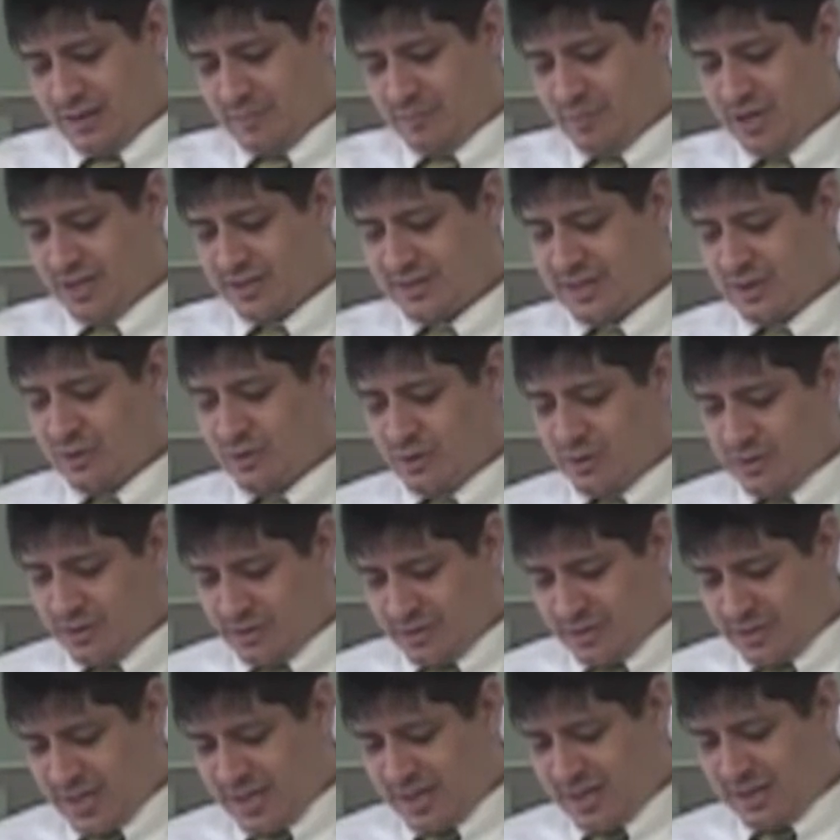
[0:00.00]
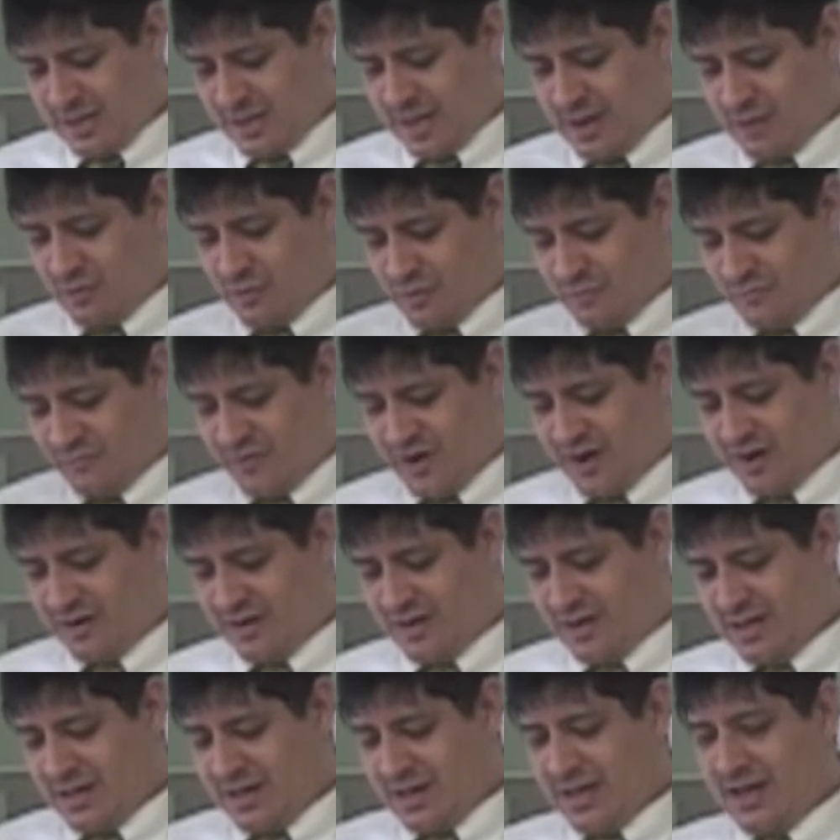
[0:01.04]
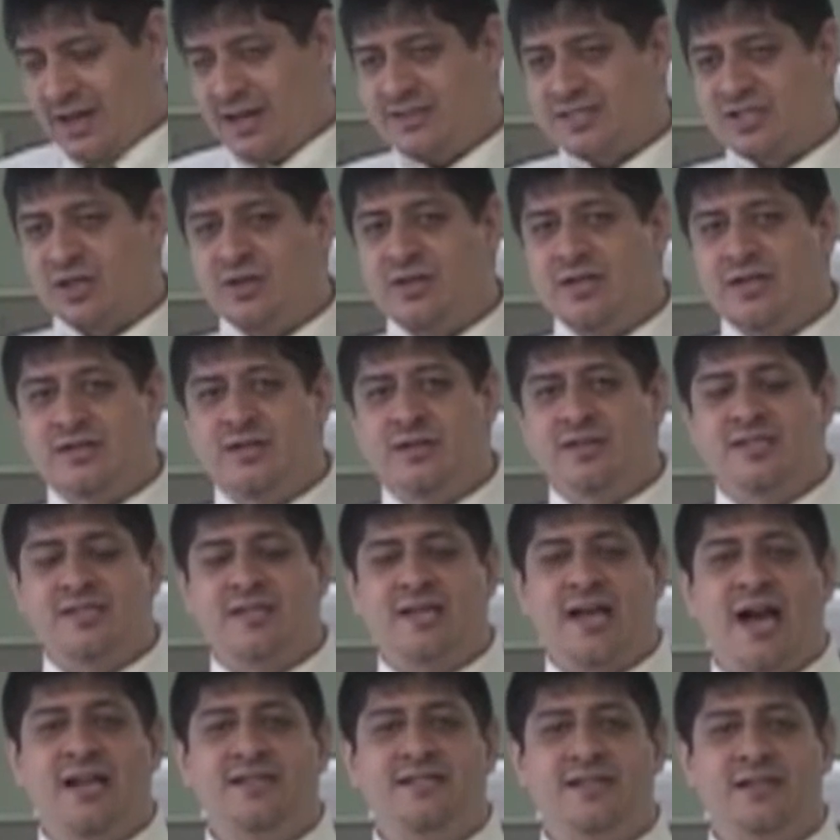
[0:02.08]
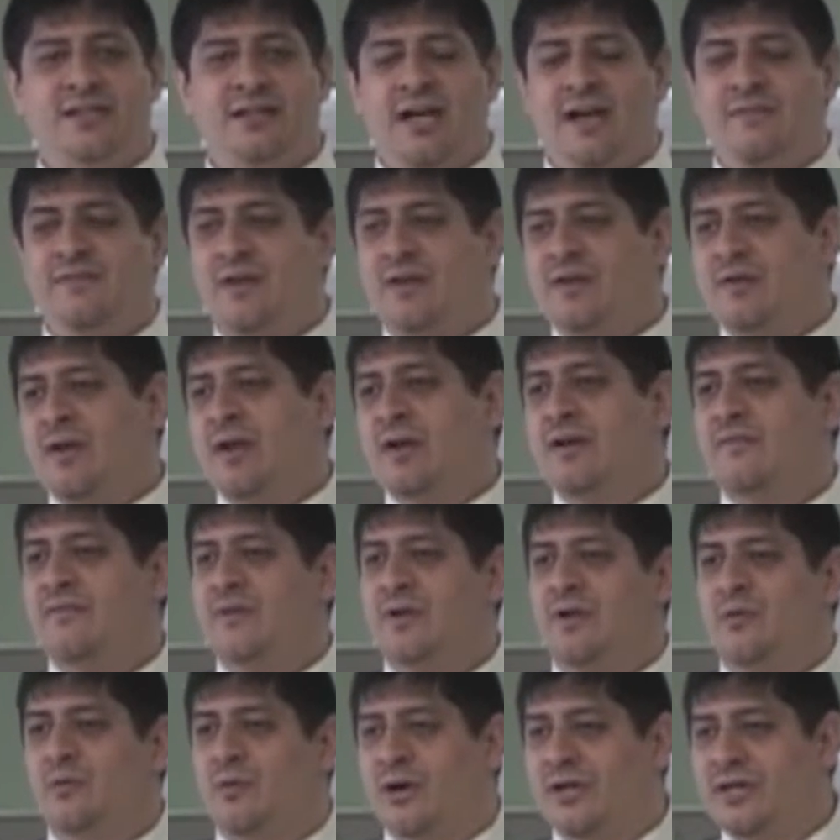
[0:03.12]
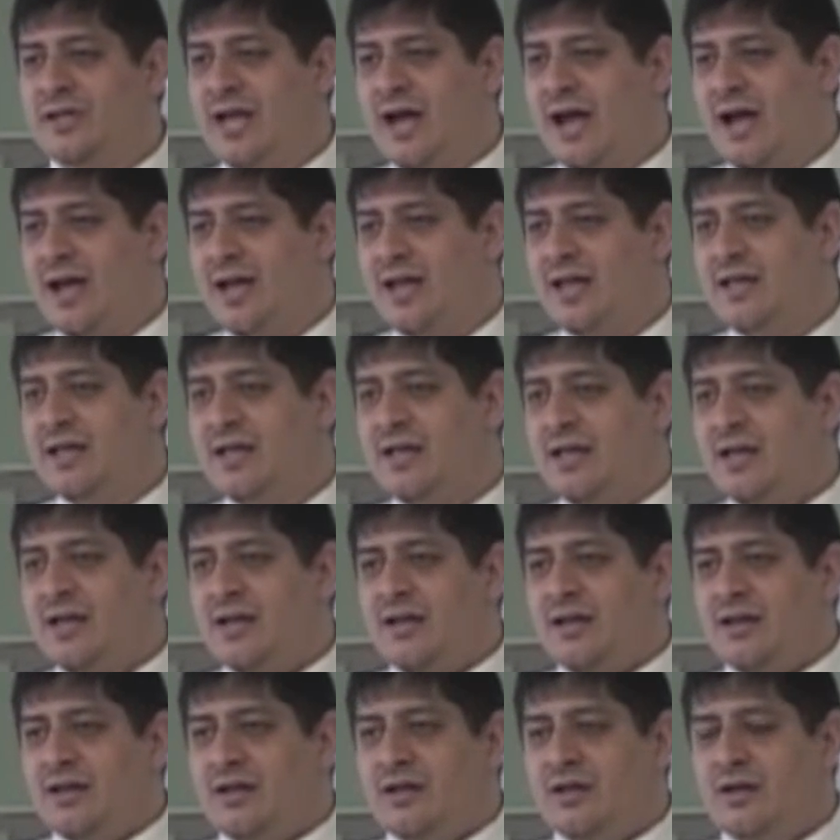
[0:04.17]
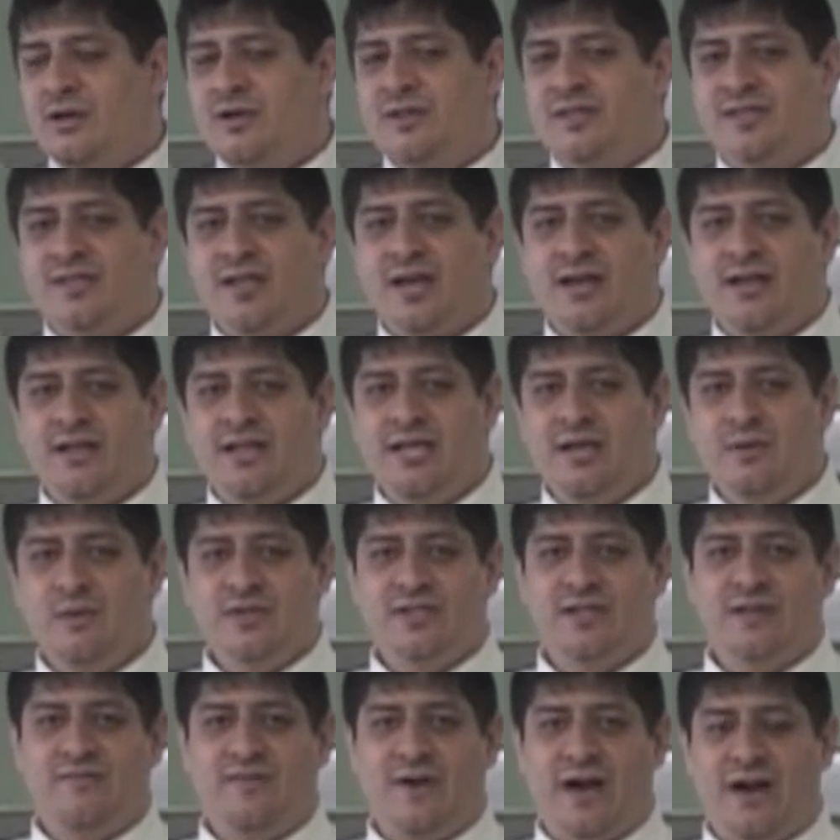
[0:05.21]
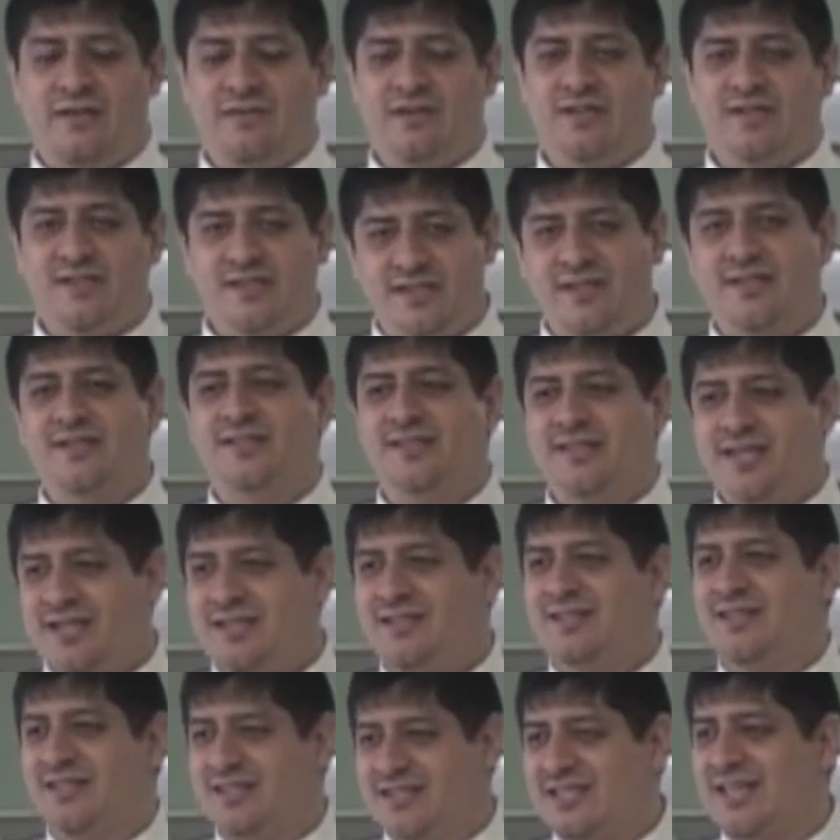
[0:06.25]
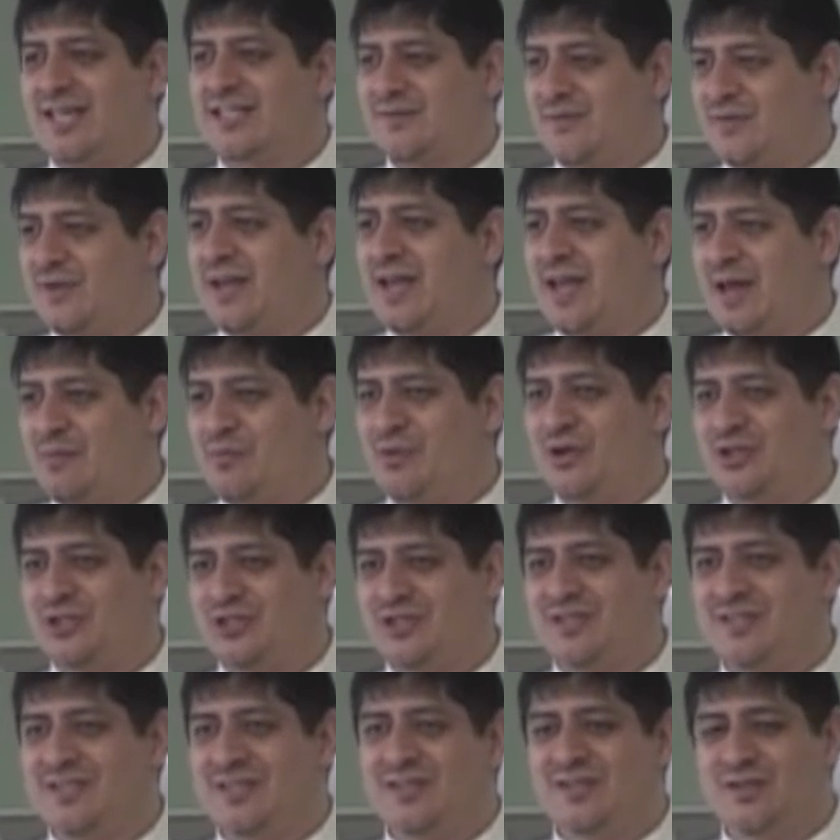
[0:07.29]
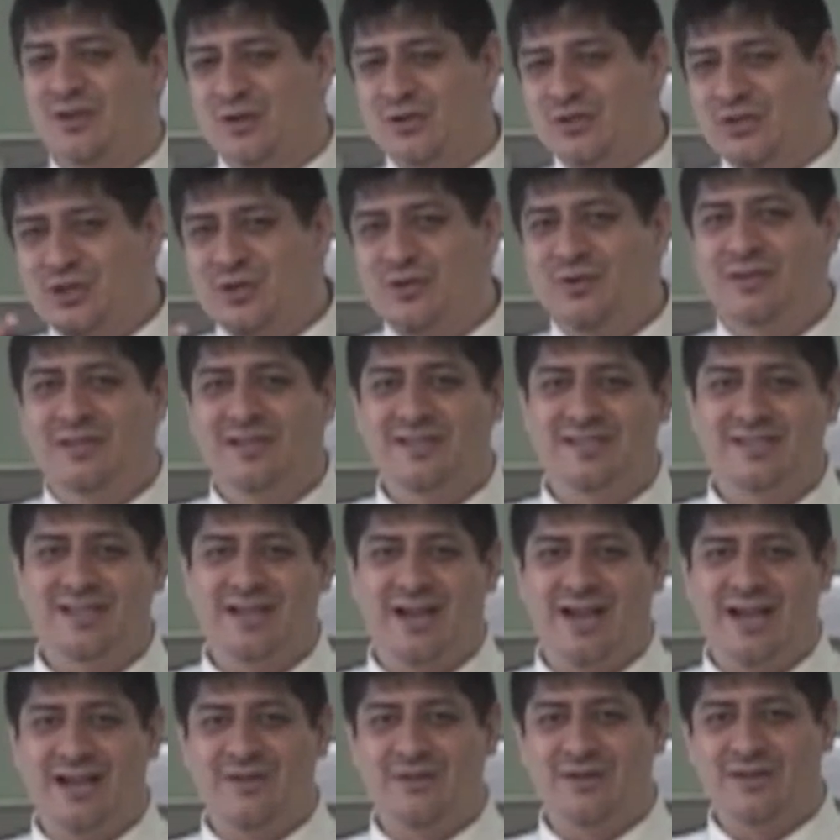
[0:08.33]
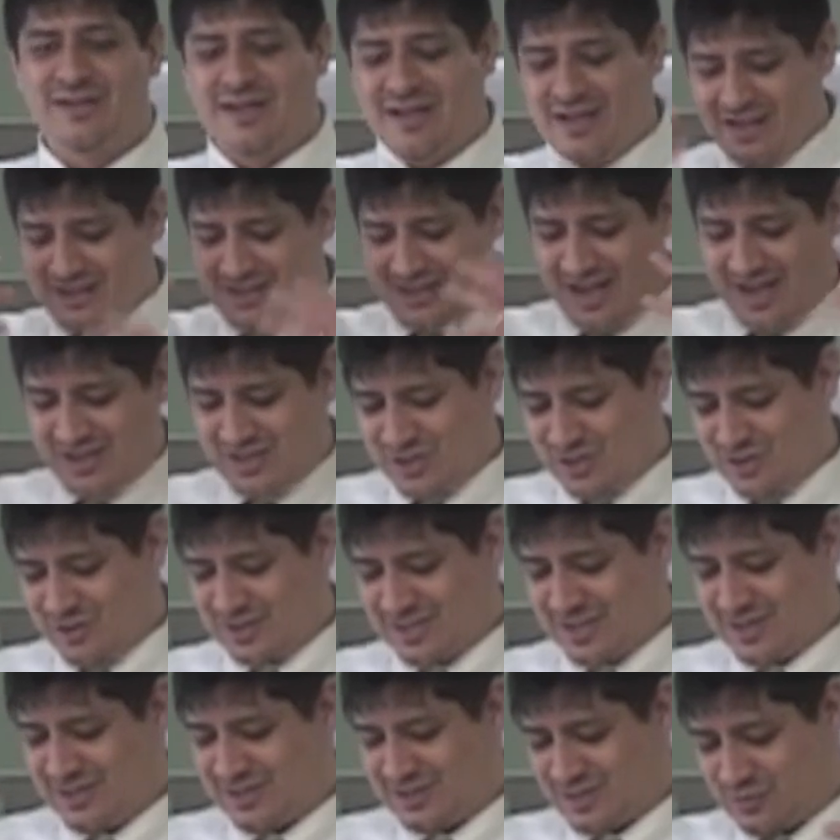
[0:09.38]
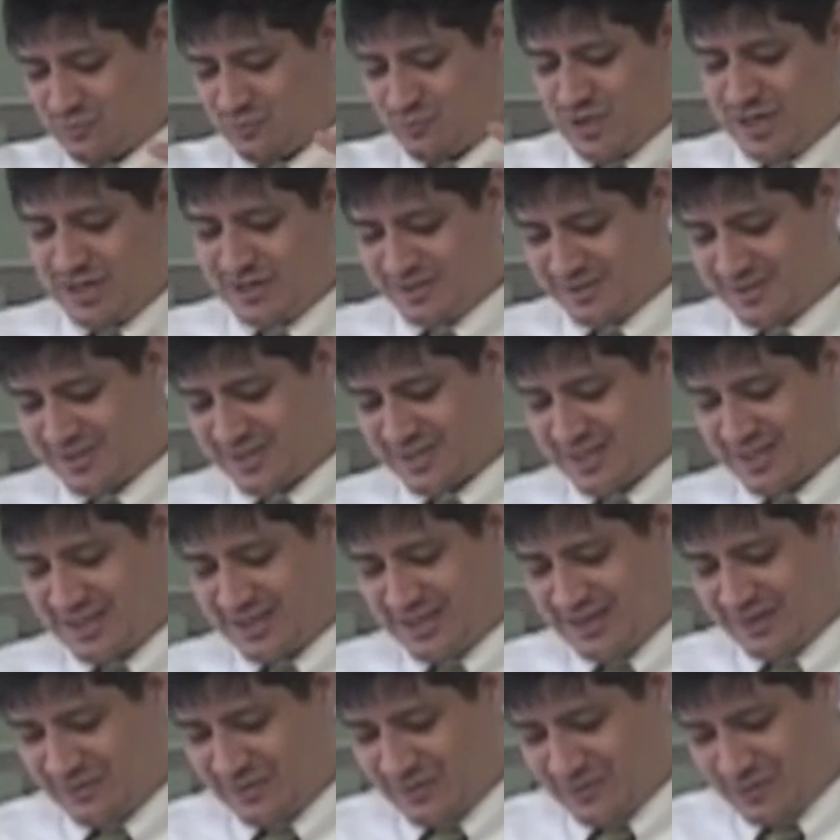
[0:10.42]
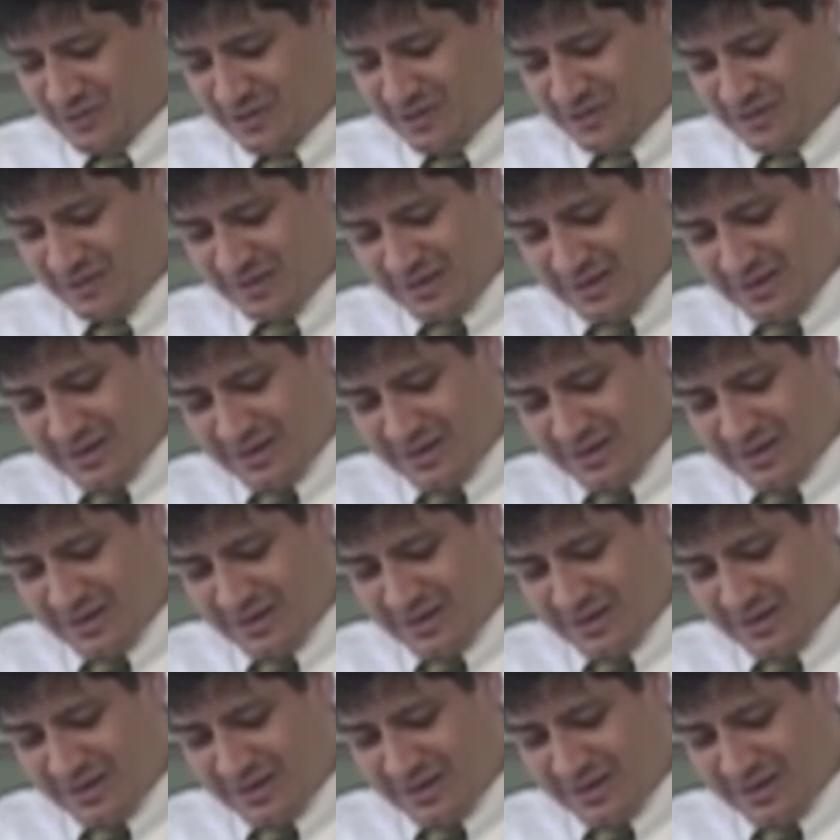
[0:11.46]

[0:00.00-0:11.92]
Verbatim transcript: but they were they they were very and so they, there's guys still alive. They're interviewing one guy who said he was involved in 16 successful ambushes. He's an old toothless guy with tattoos and his wrinkled skin everywhere.